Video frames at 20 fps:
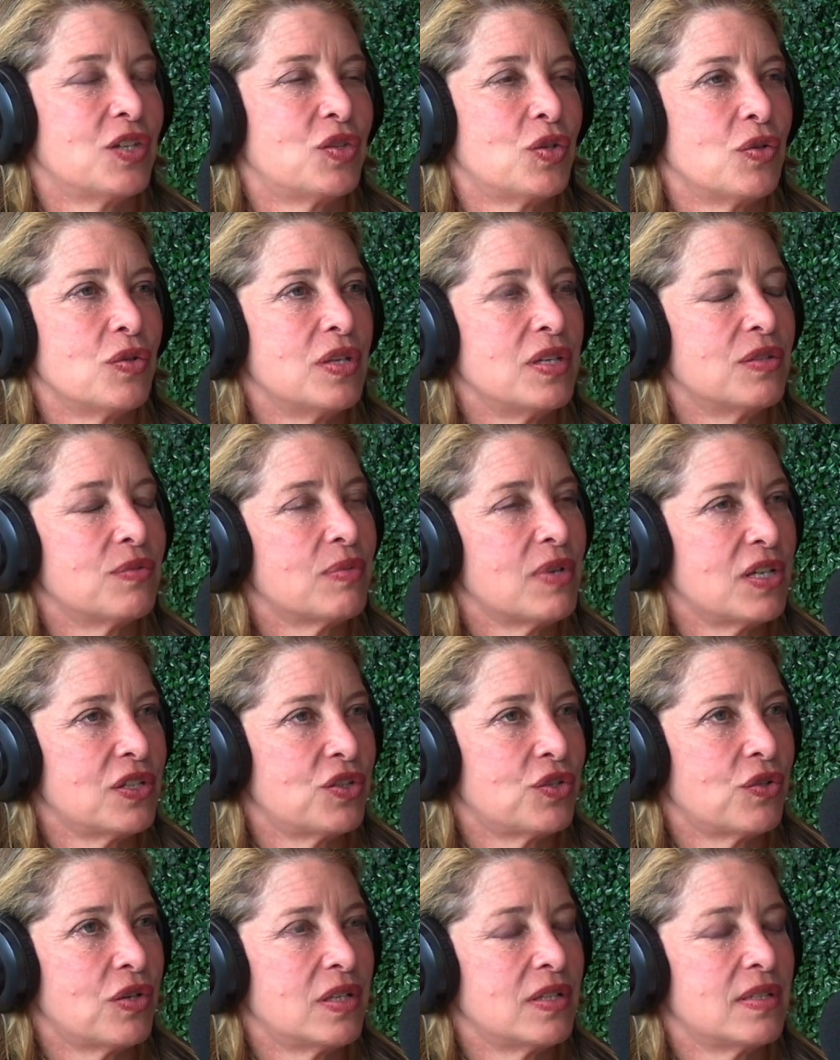So these
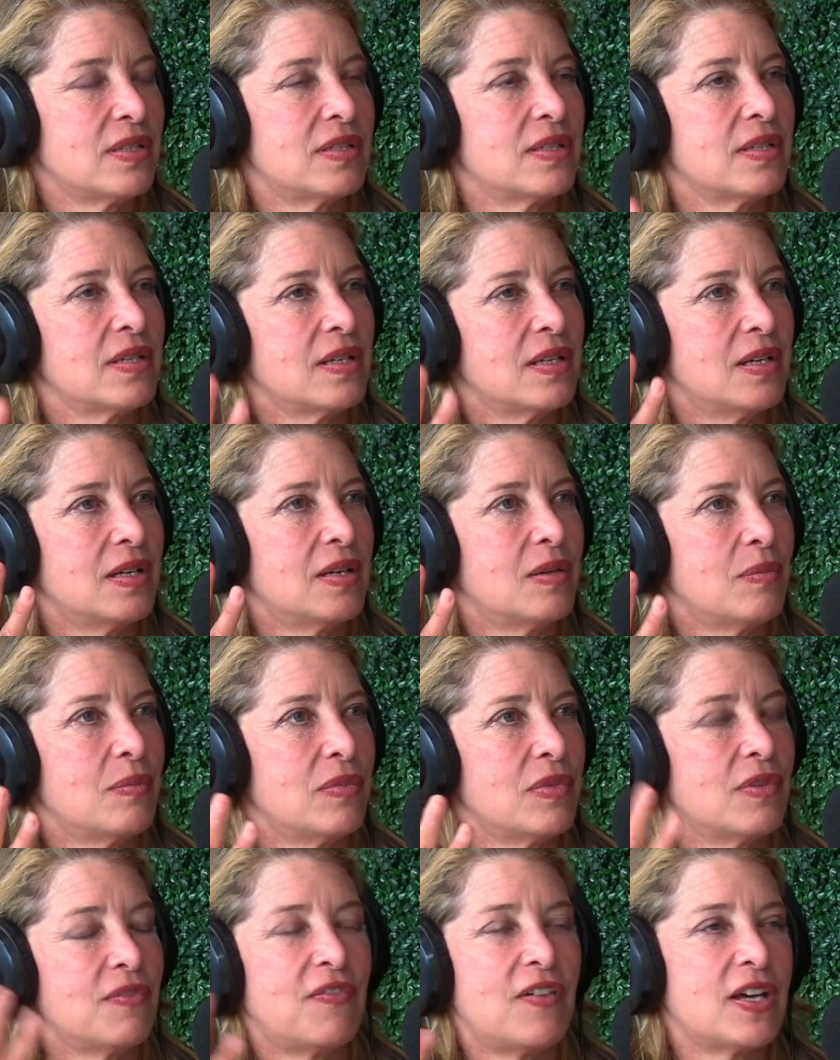restaurants,
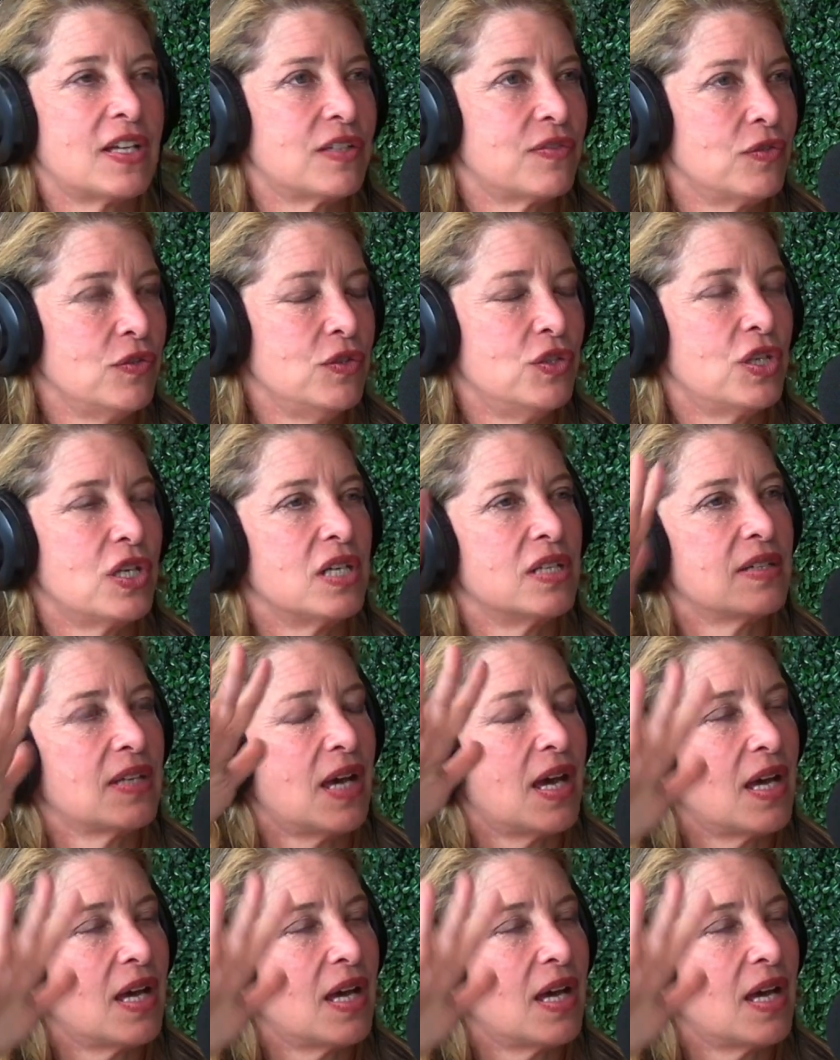the fast food chains,